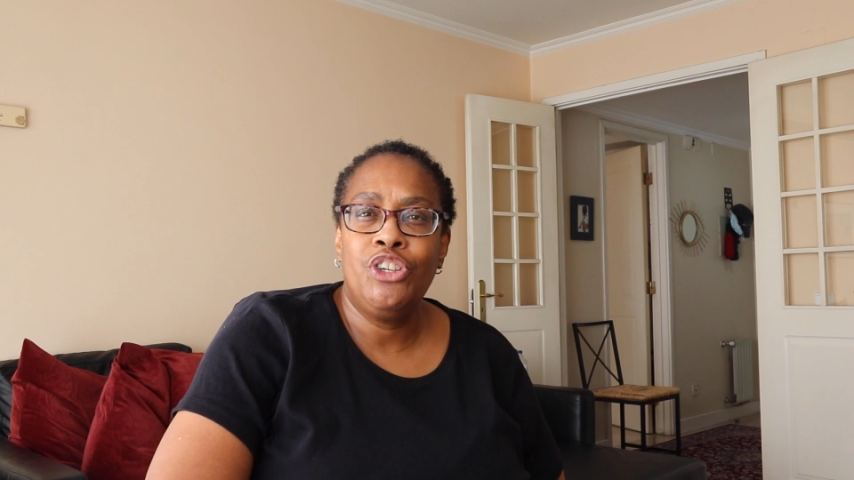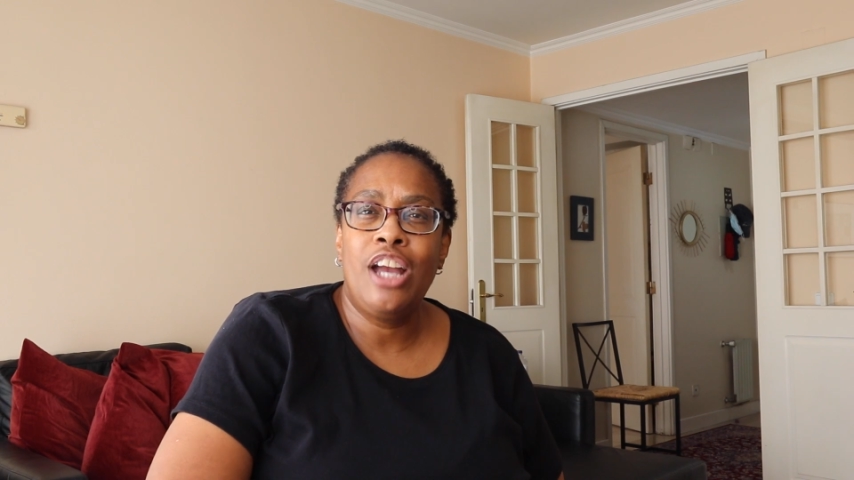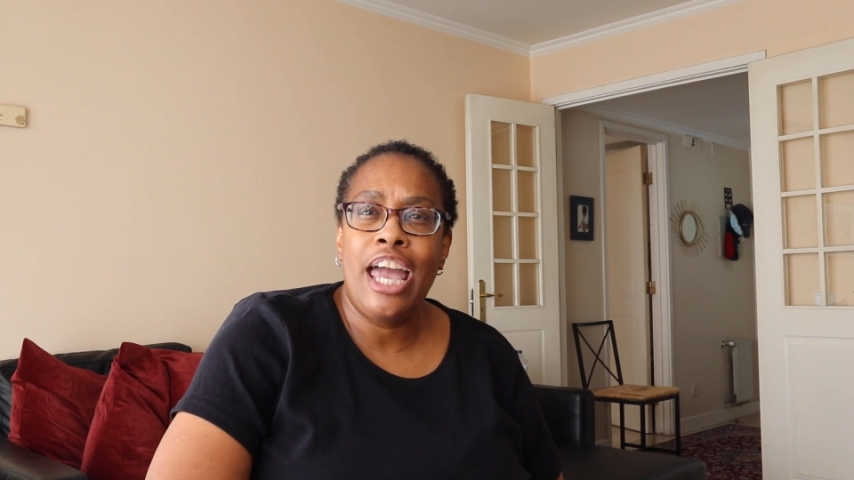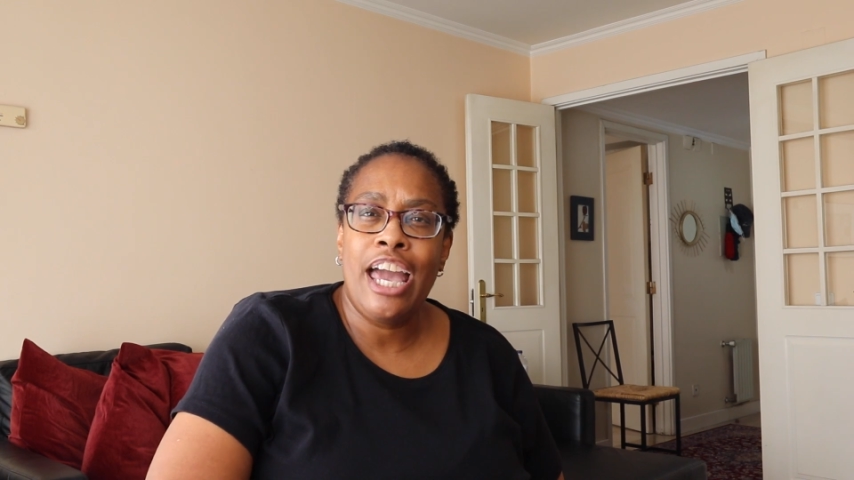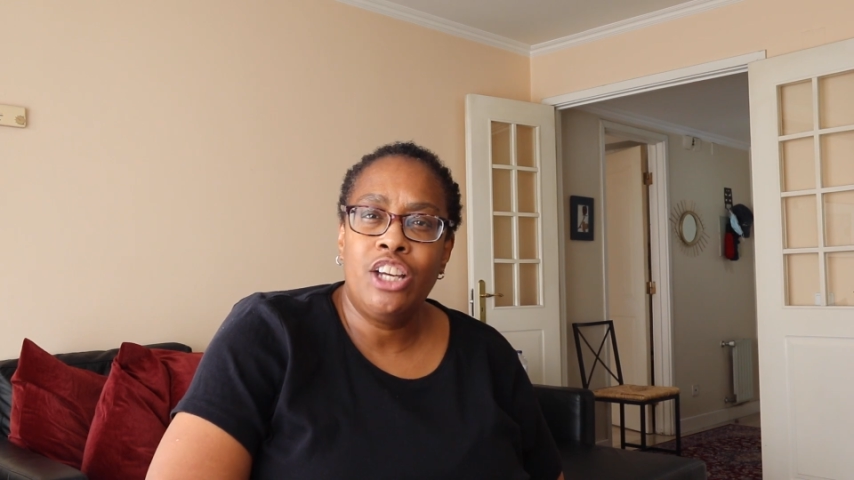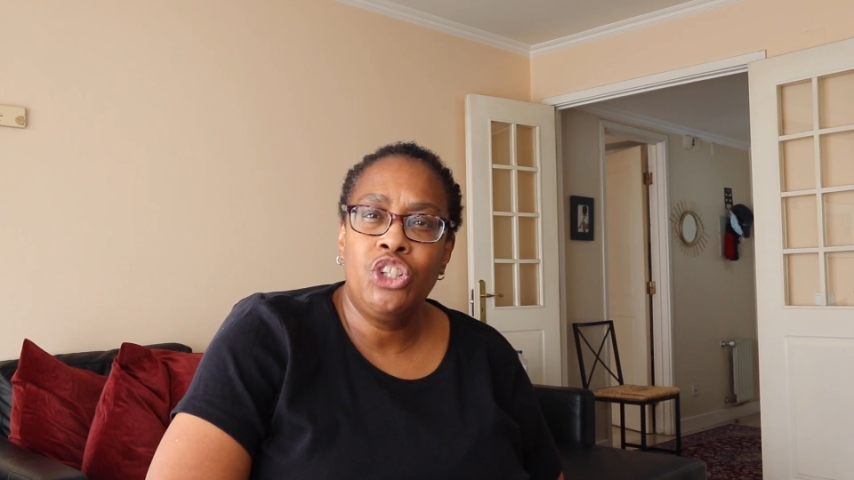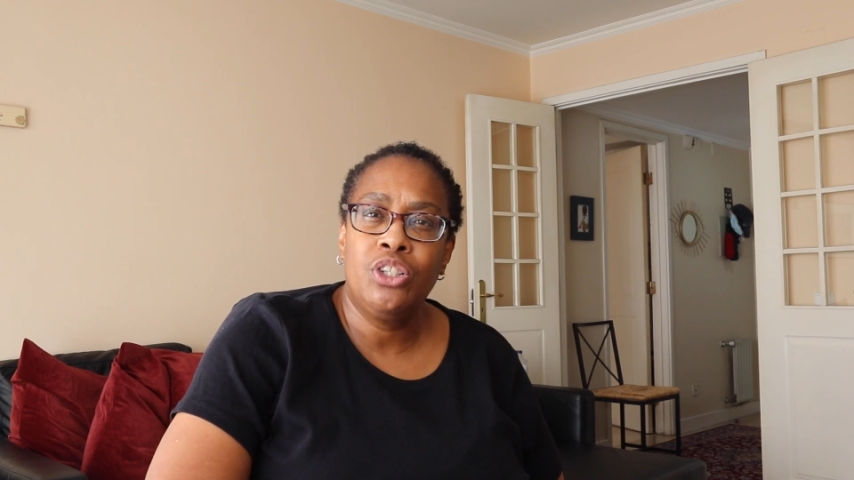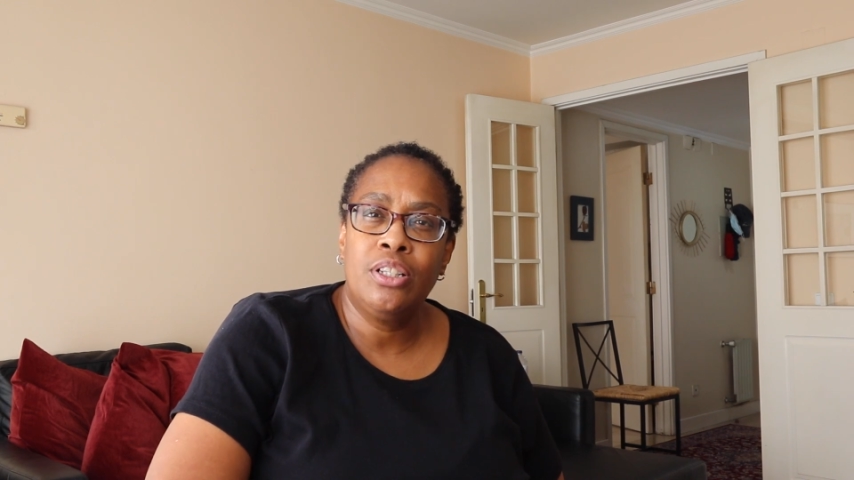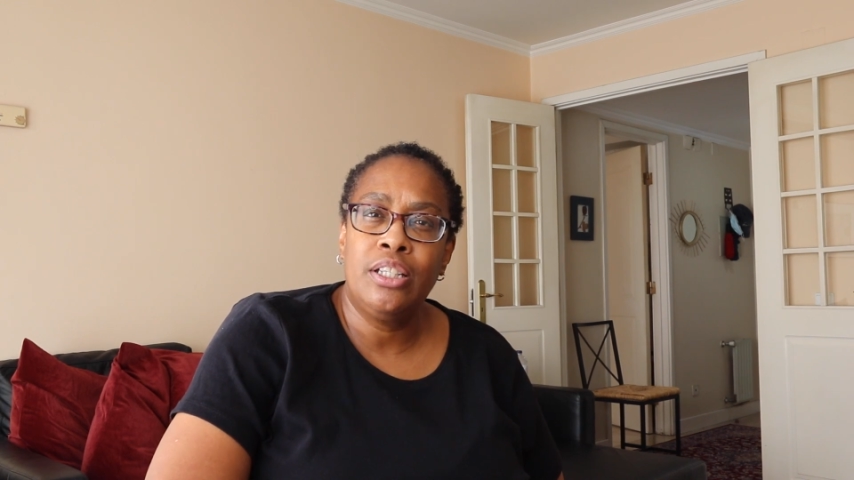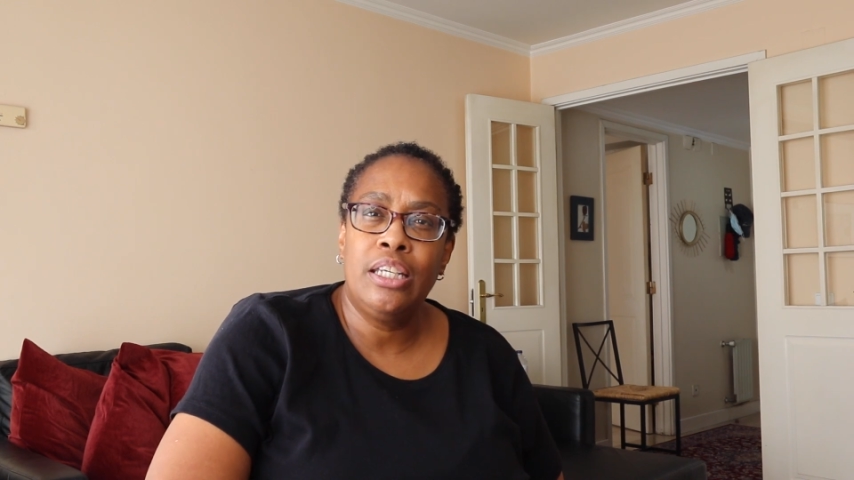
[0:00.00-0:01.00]
you're
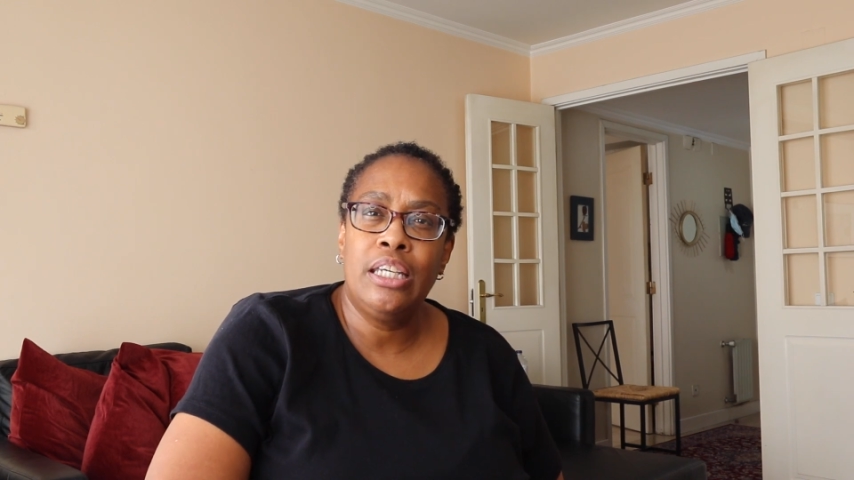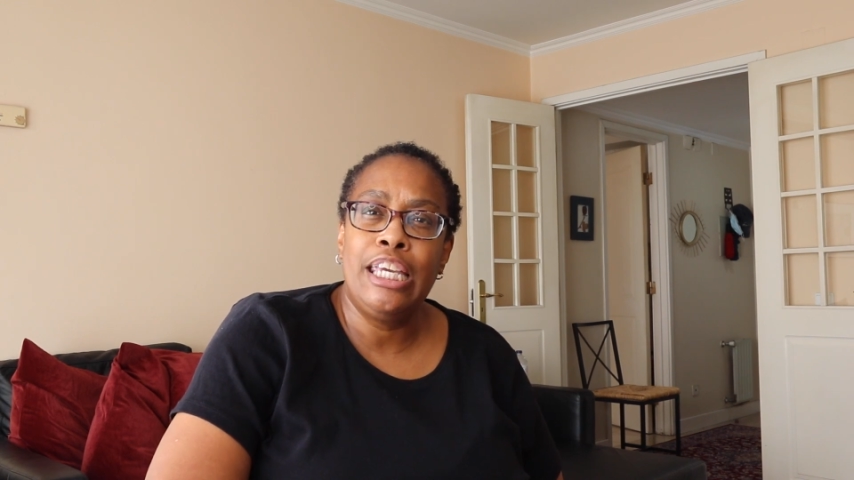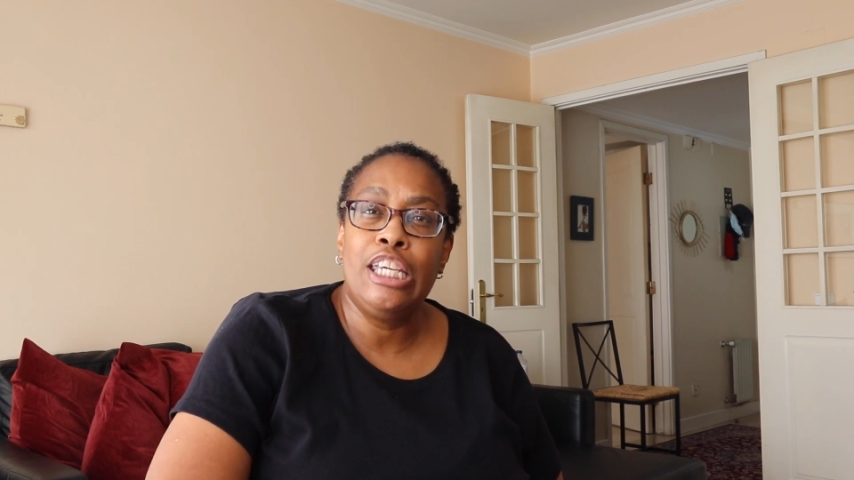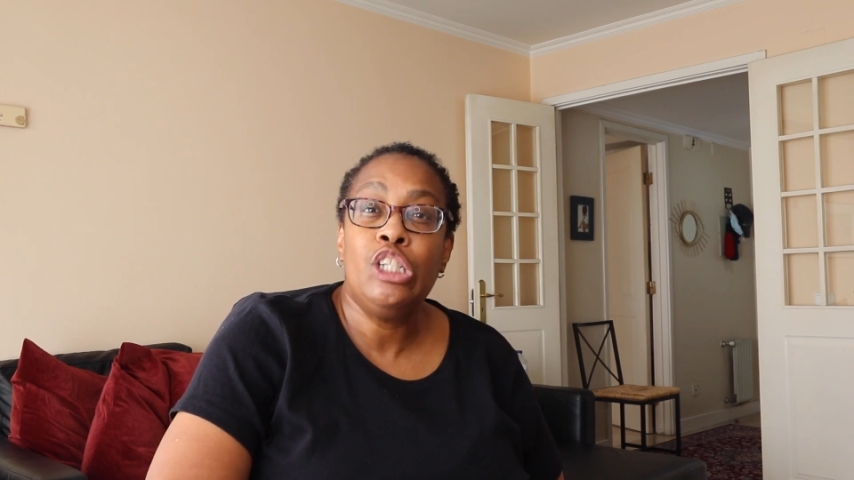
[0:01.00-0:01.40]
actually